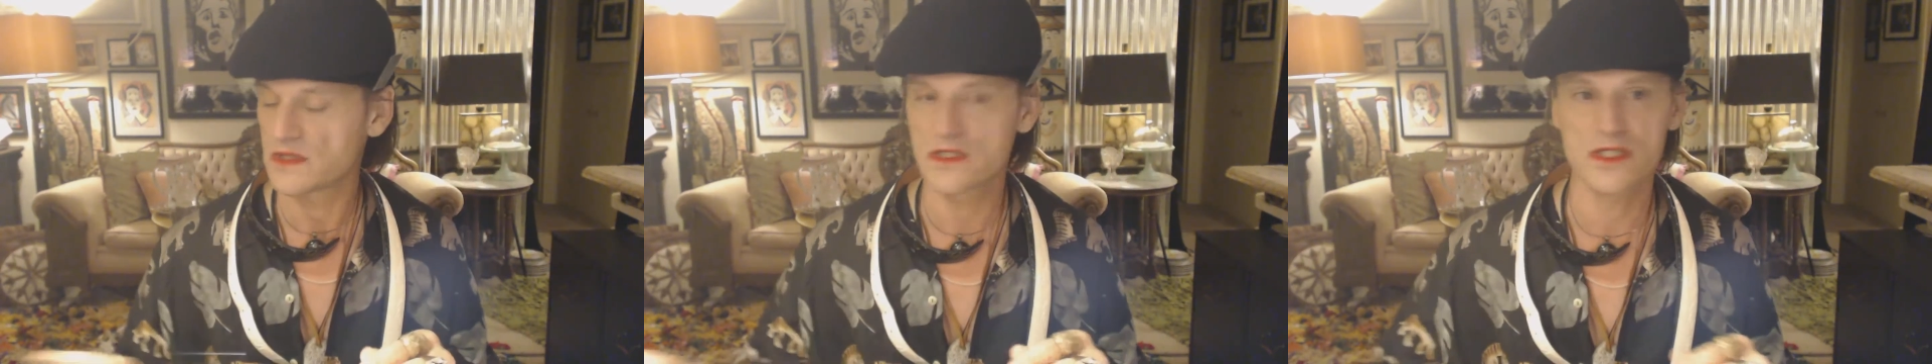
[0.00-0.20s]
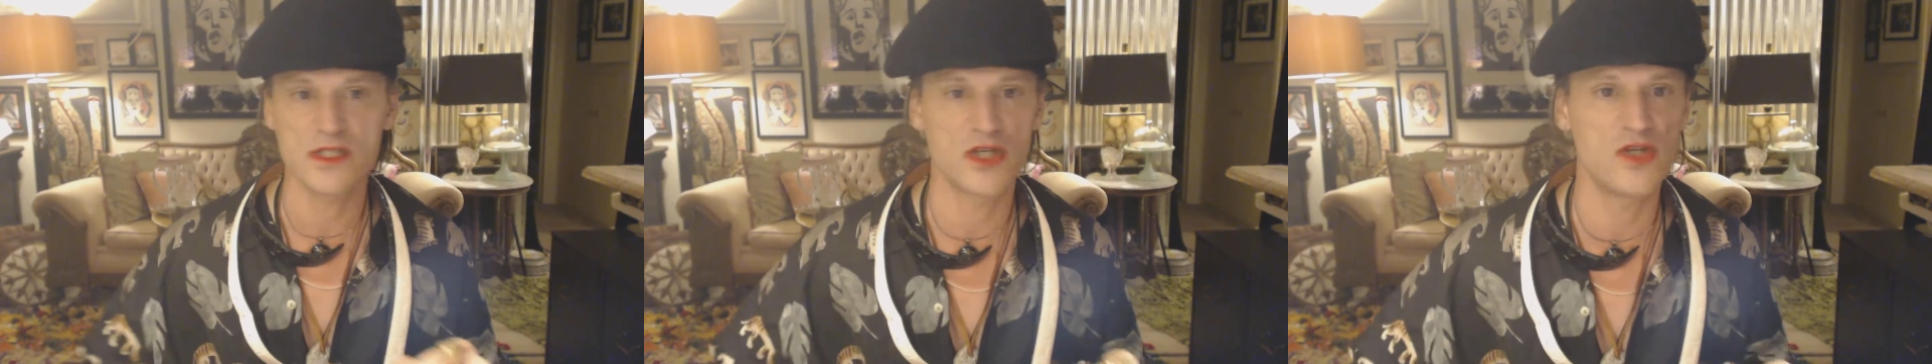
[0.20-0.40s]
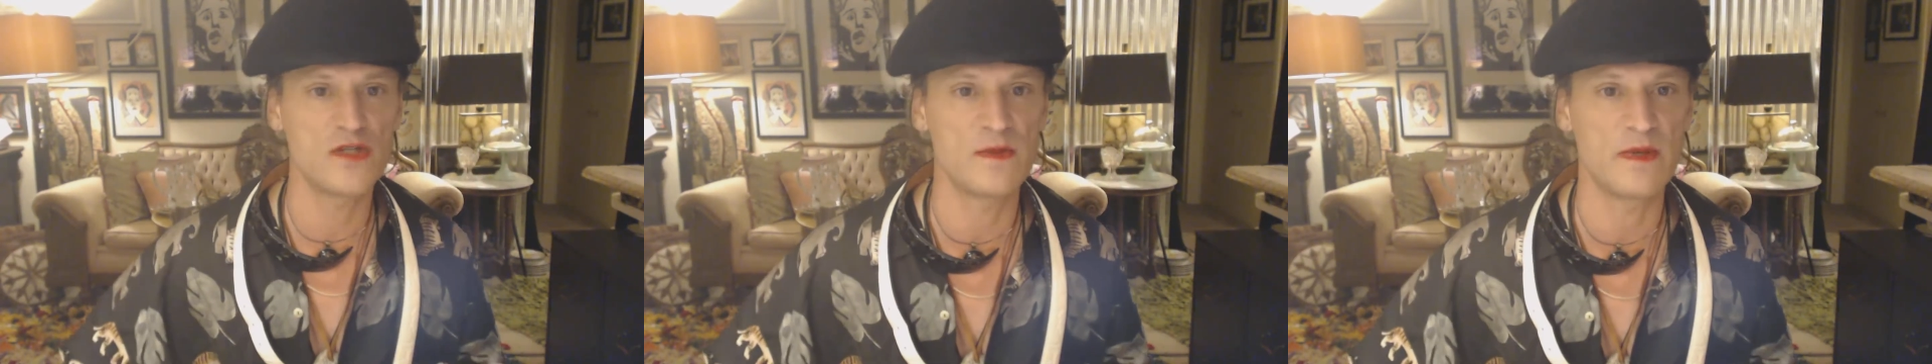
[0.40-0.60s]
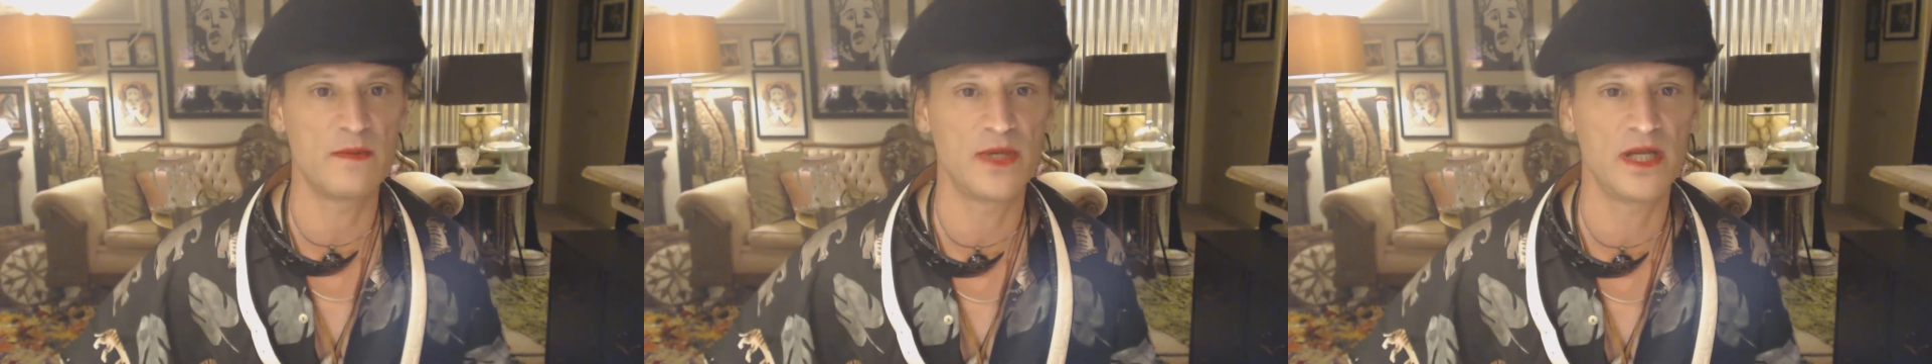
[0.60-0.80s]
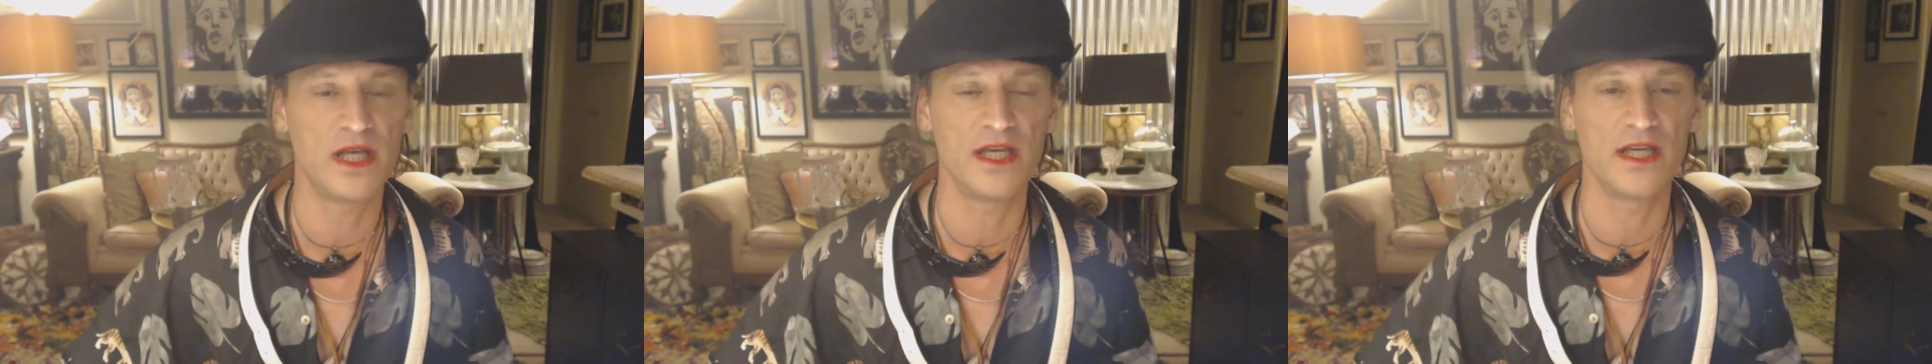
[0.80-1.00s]
excuse me,
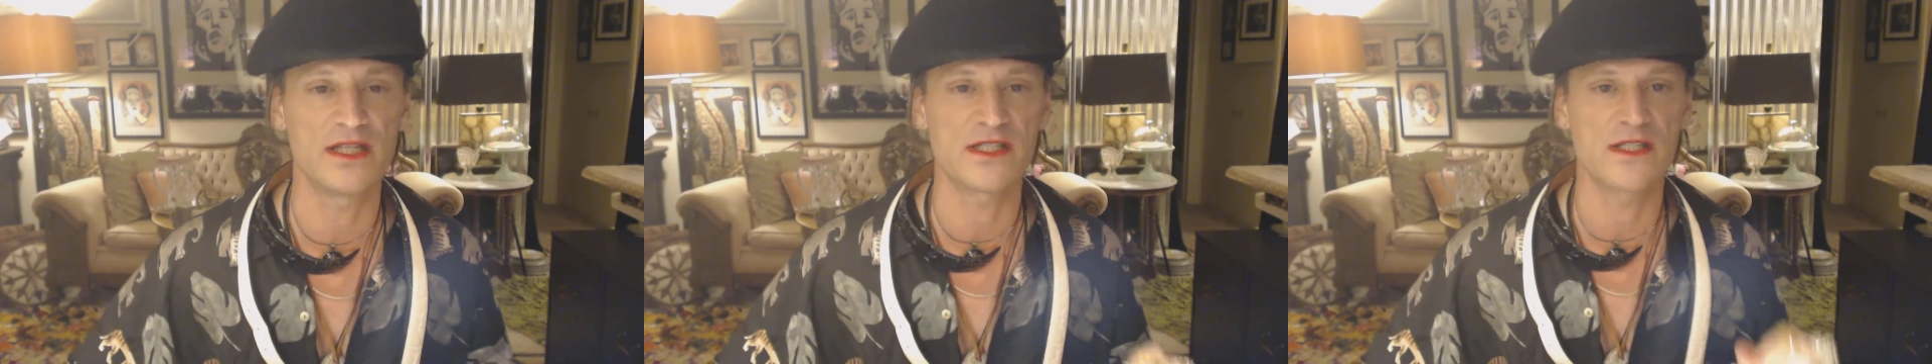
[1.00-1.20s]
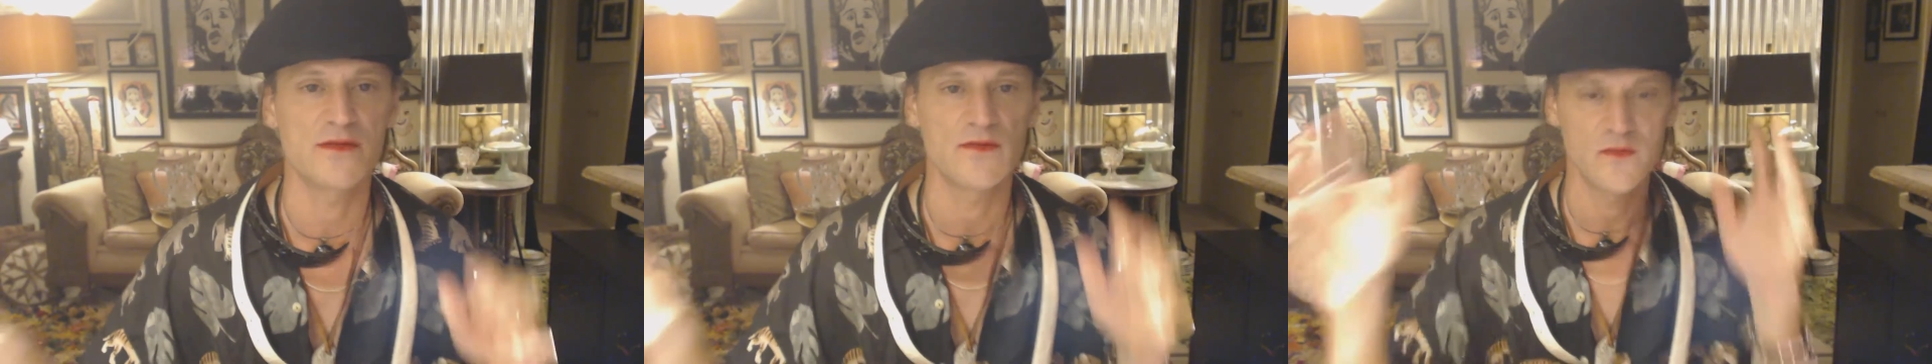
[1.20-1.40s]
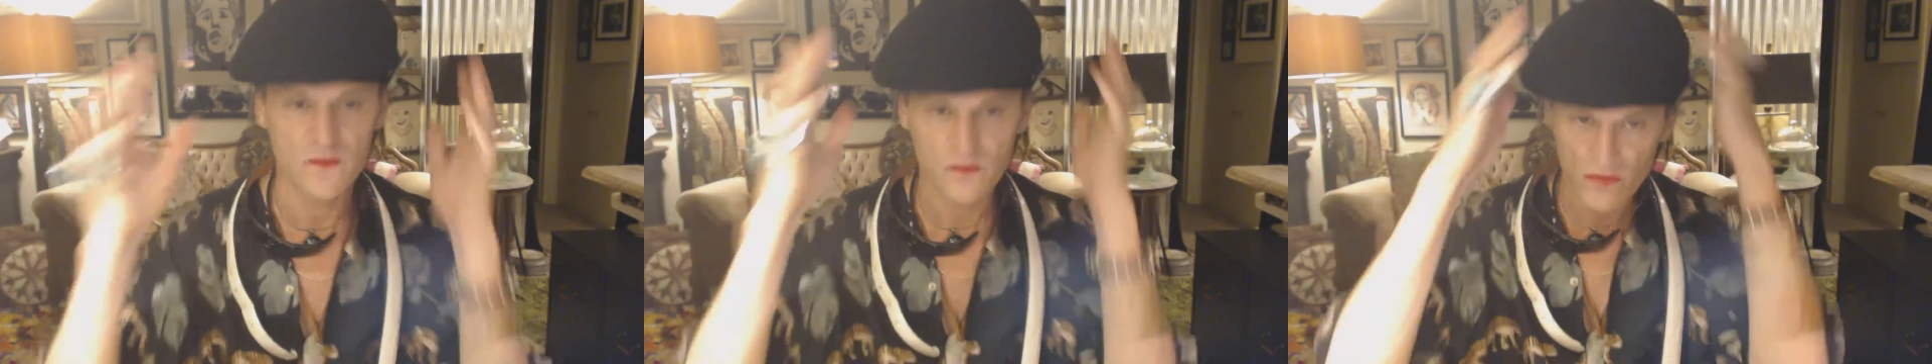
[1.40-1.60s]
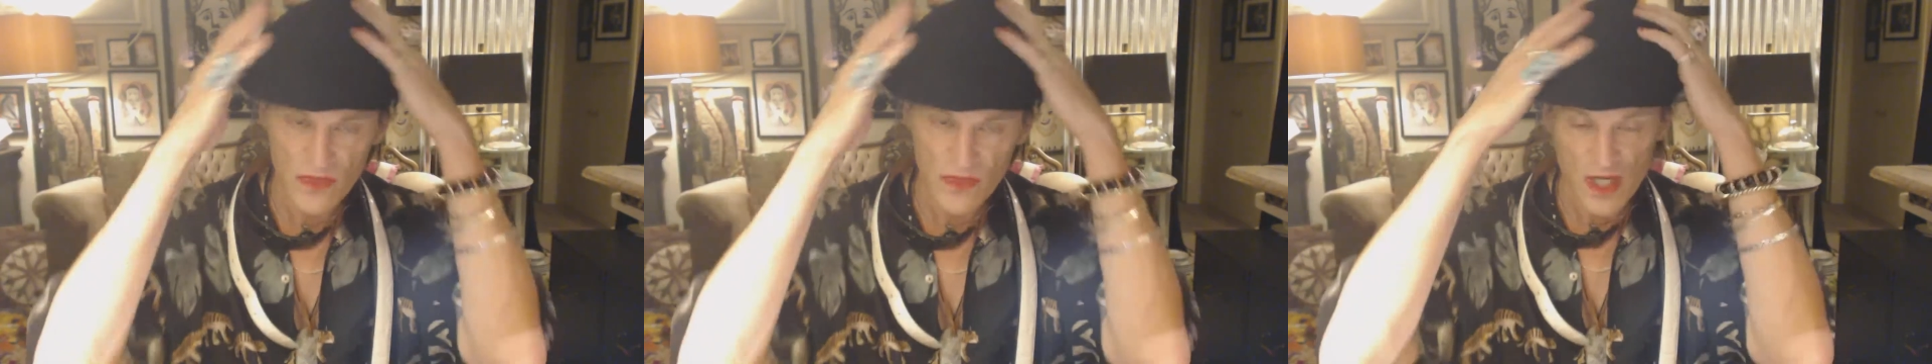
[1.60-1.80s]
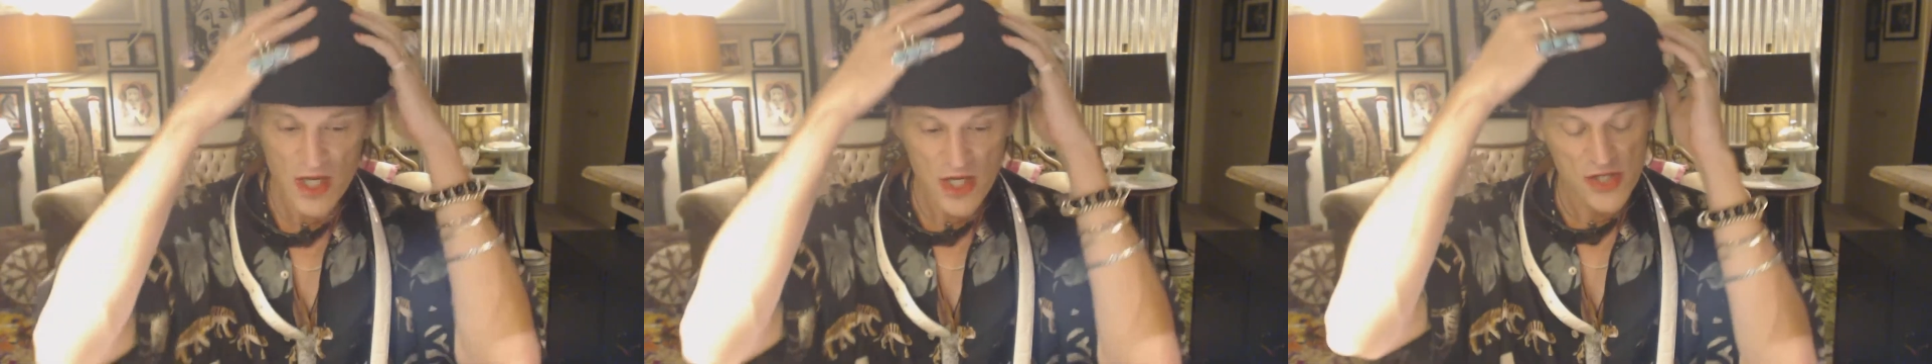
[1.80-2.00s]
please.
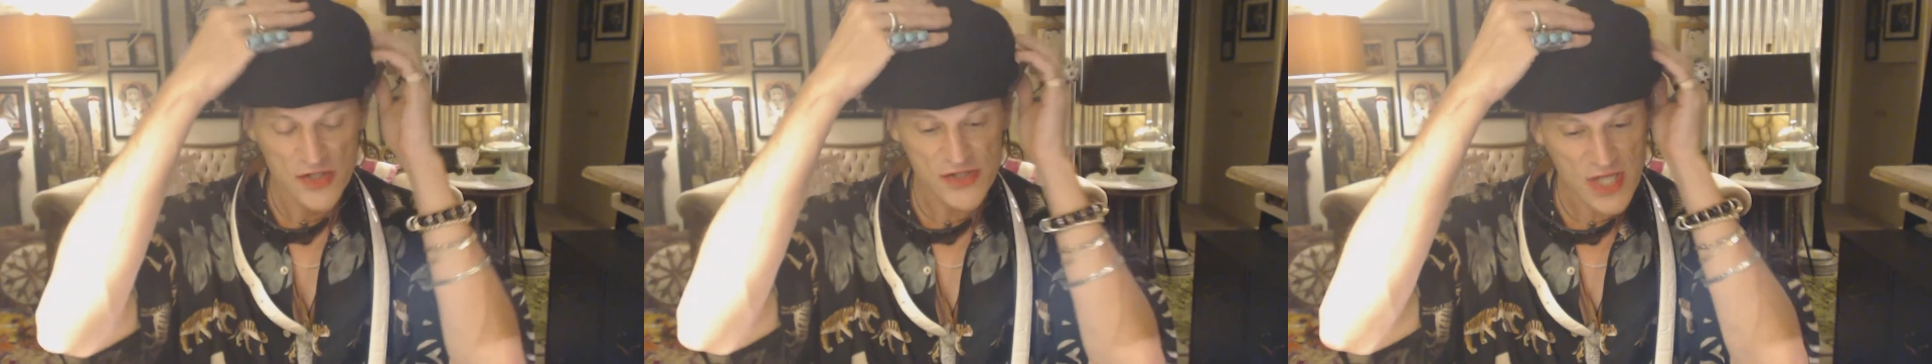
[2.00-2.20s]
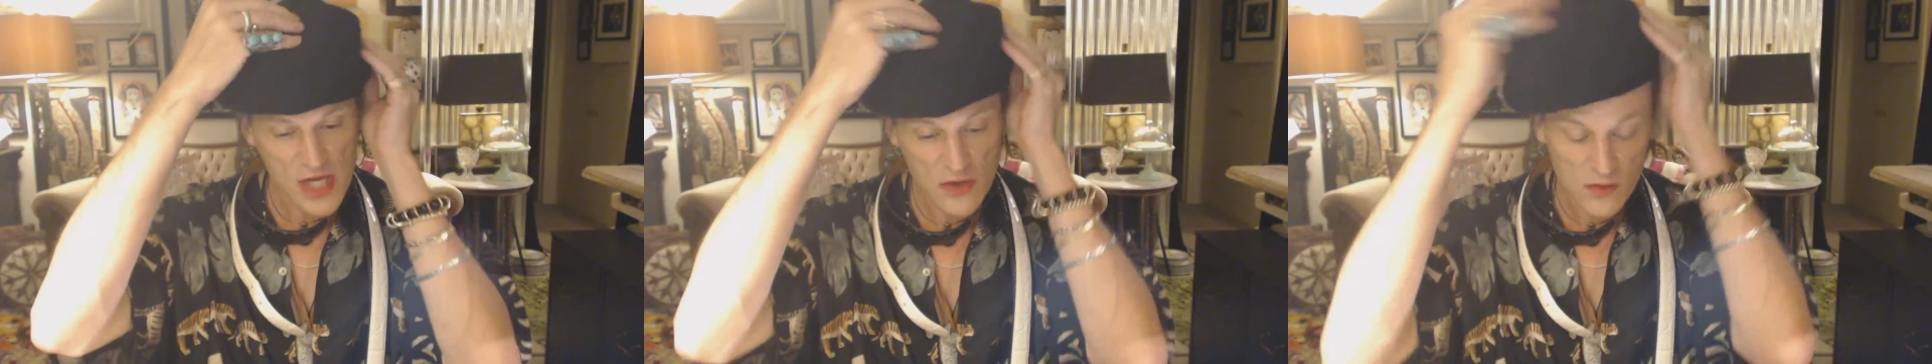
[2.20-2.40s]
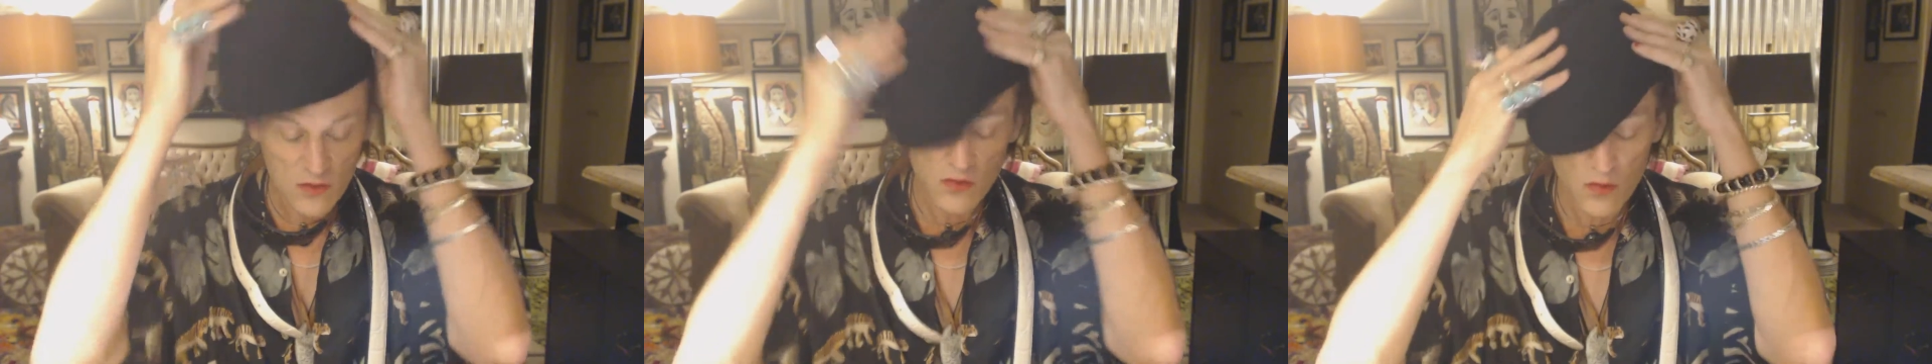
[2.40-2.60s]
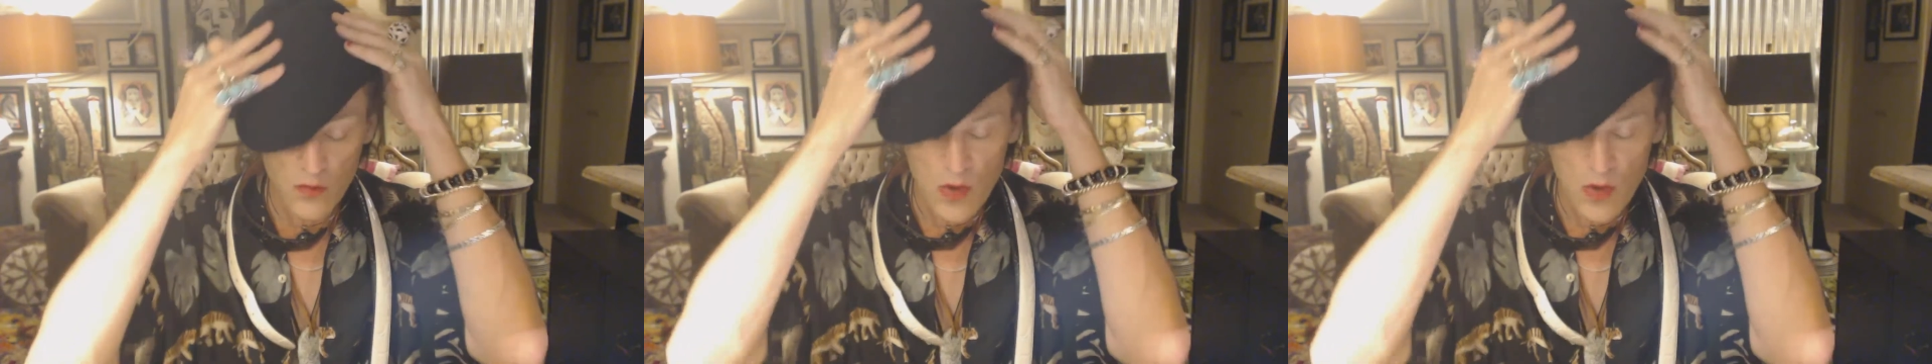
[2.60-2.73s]
So